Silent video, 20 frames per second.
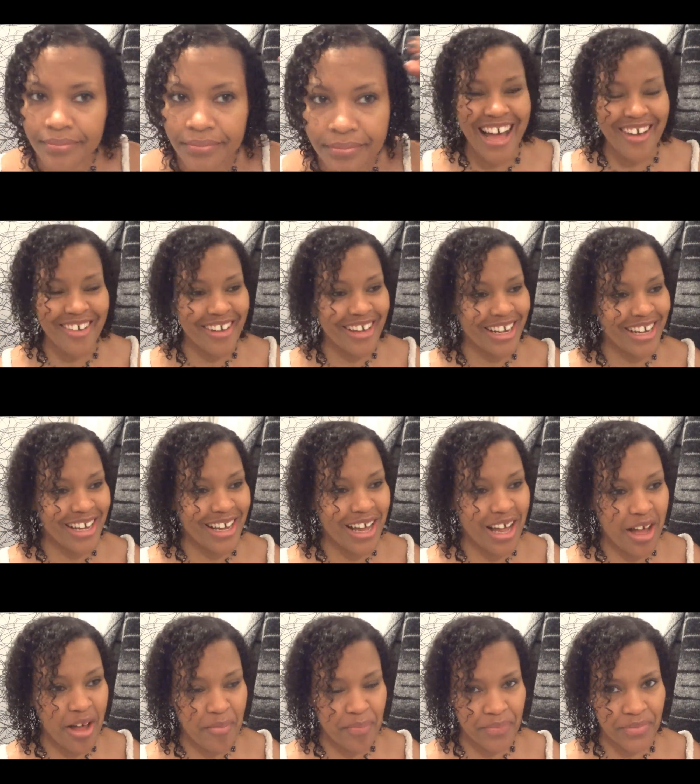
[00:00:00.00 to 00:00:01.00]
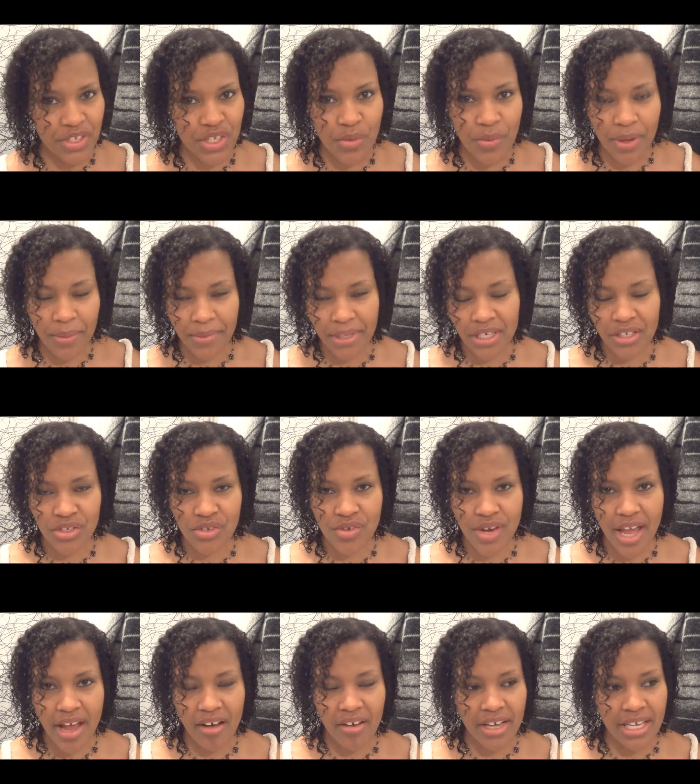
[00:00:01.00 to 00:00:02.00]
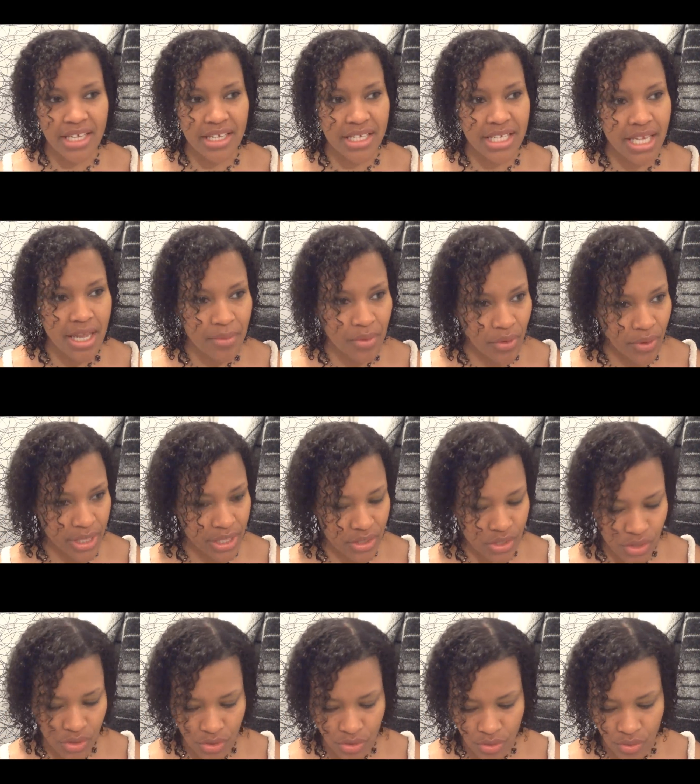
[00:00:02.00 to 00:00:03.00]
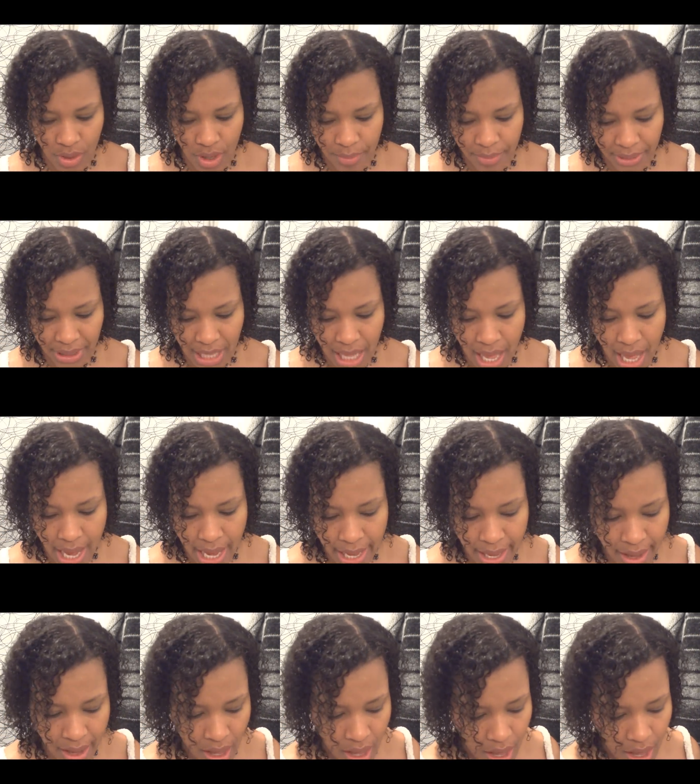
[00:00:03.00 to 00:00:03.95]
I'm gonna, um, so what I'm gonna do now is I'm going to apply